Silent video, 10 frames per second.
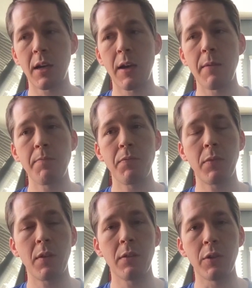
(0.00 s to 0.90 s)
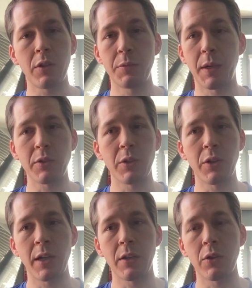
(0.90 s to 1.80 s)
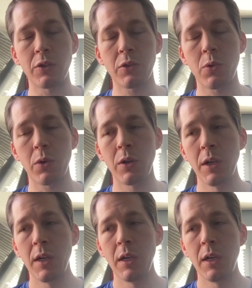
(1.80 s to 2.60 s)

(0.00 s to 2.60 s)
especially looking at large core,